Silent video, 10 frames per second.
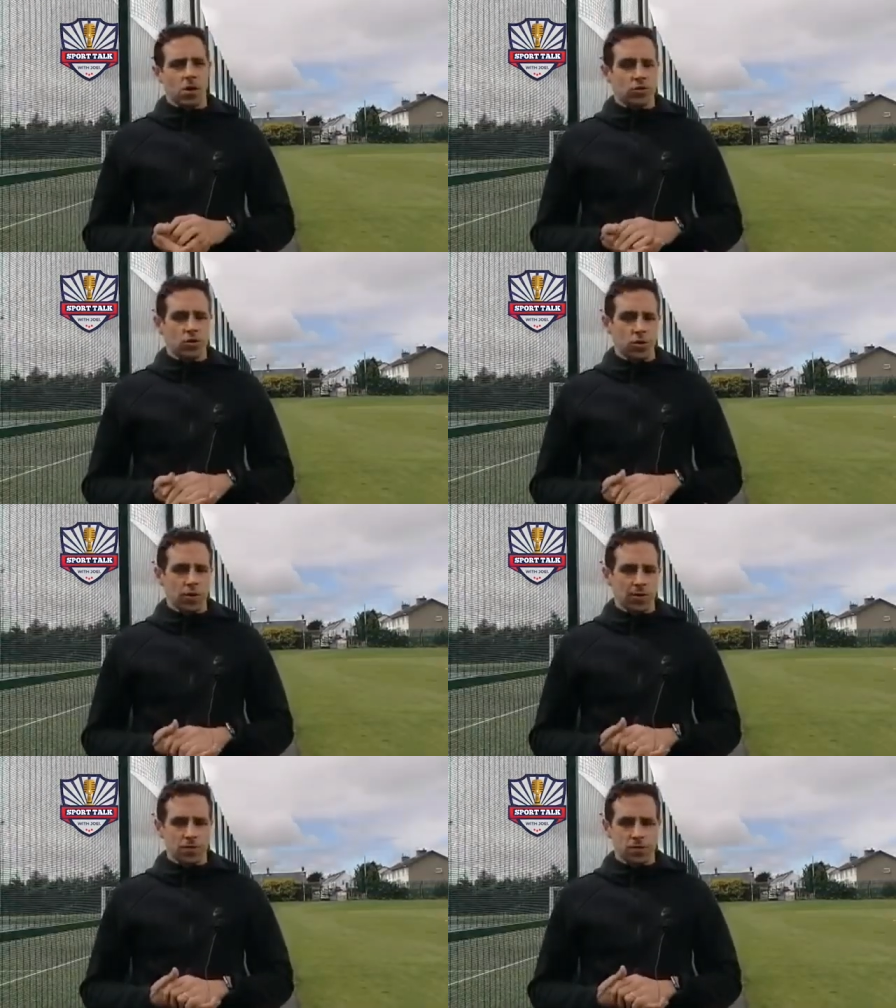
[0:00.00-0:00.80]
Joe,
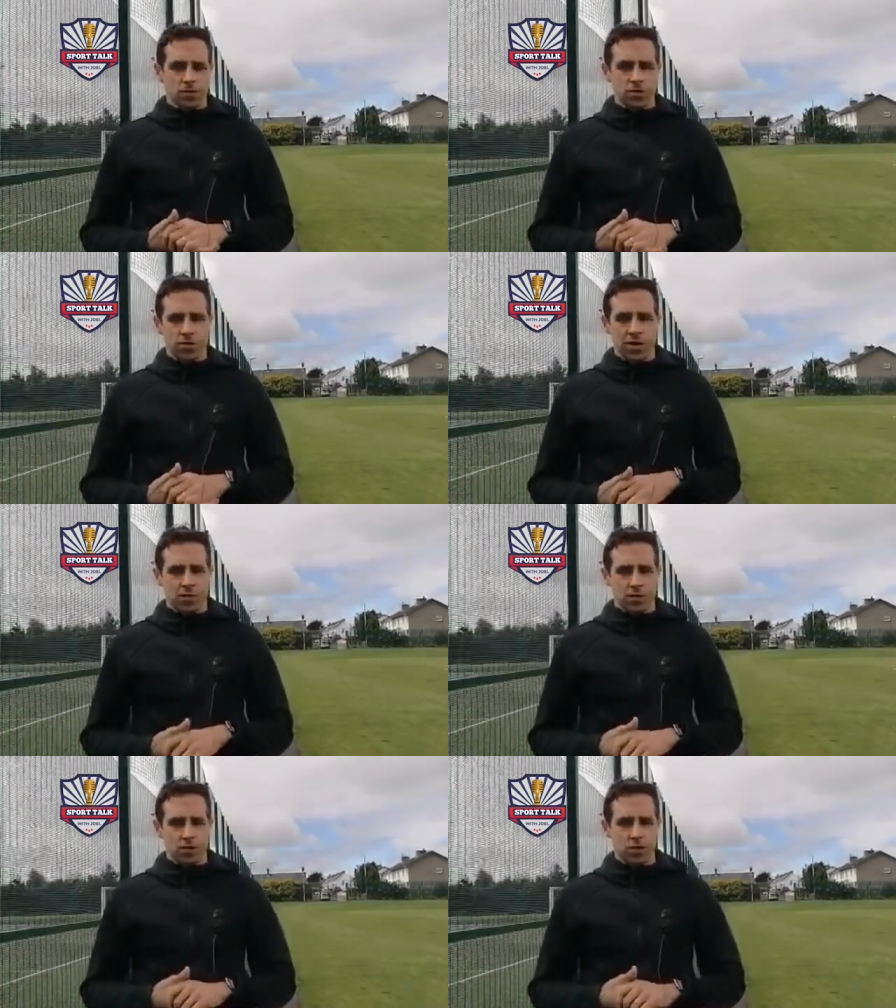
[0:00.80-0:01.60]
that
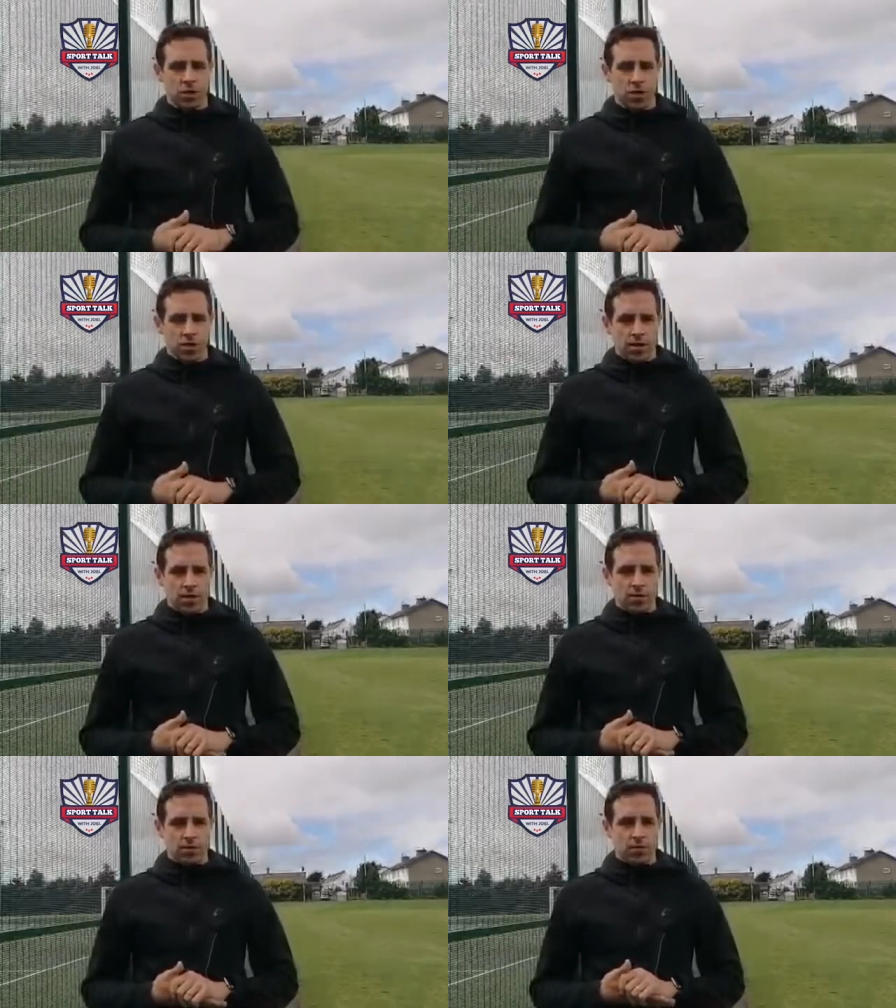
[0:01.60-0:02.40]
was
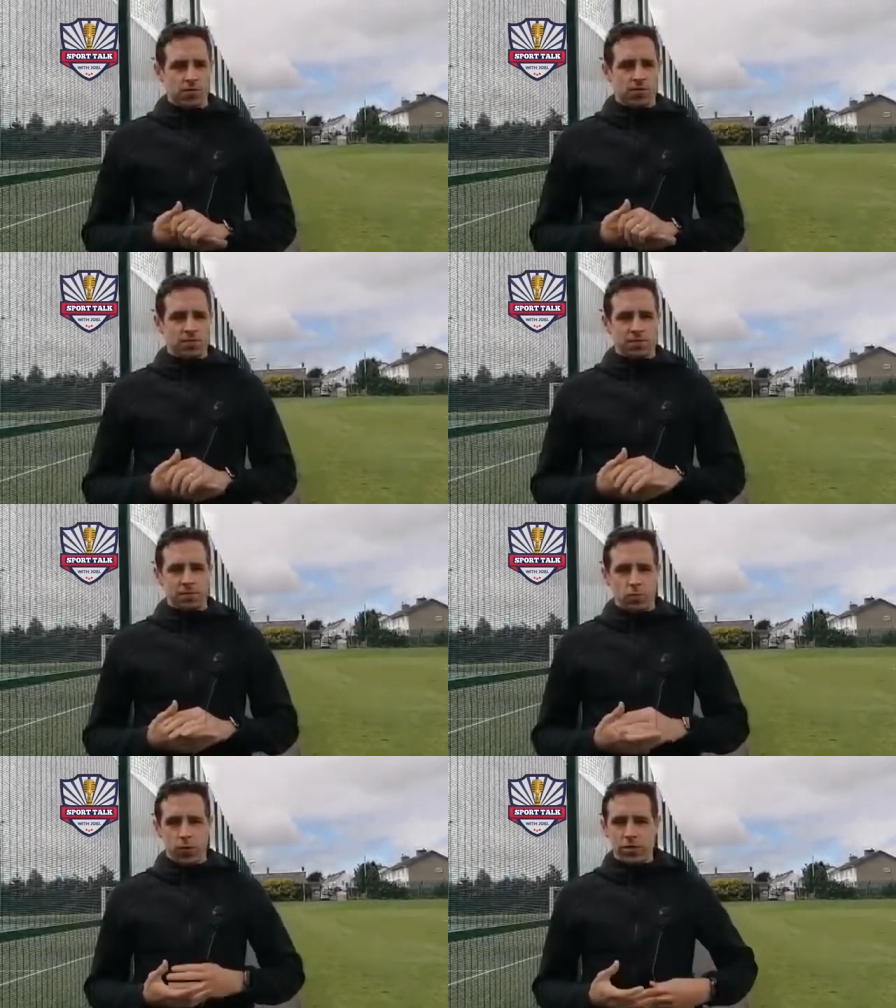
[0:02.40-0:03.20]

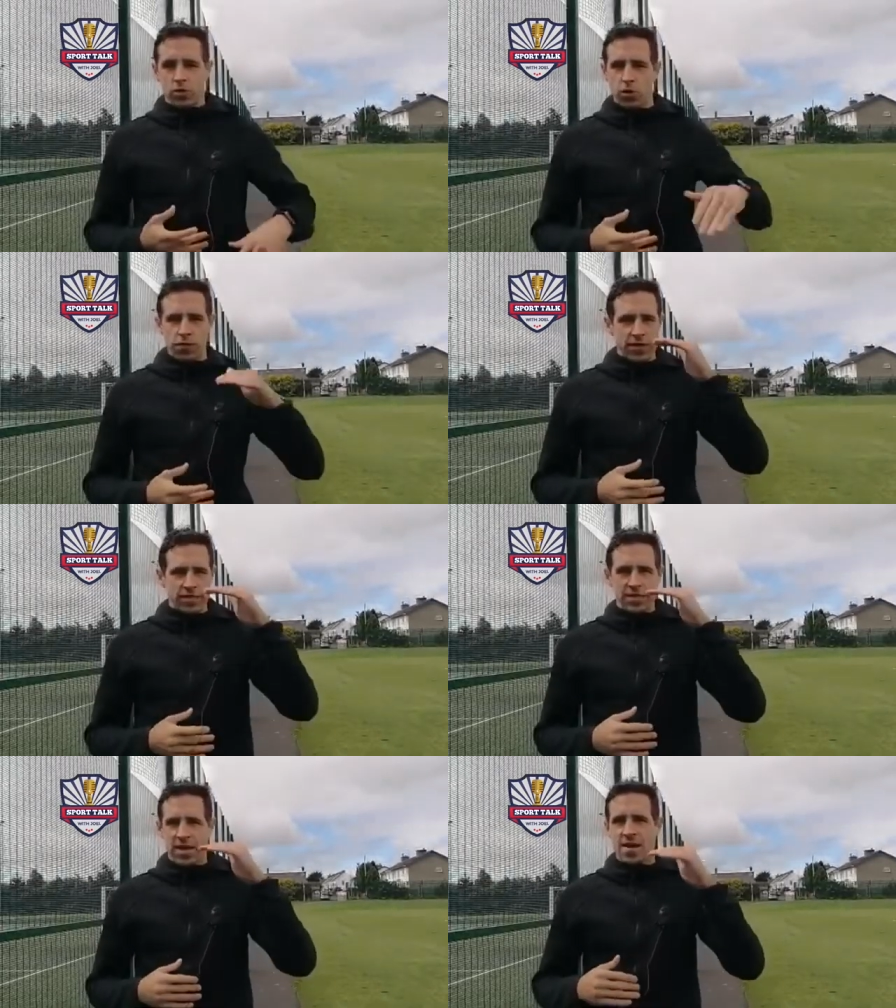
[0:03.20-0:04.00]
winning trophies
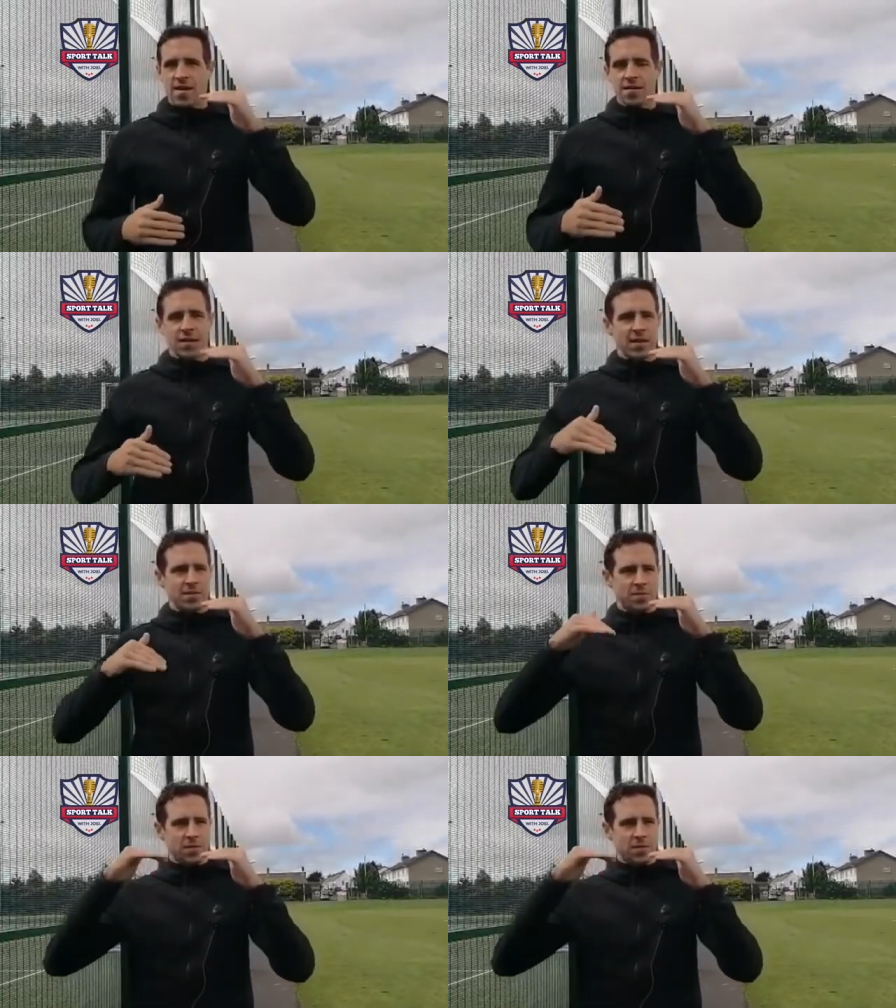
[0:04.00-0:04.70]
is here, and then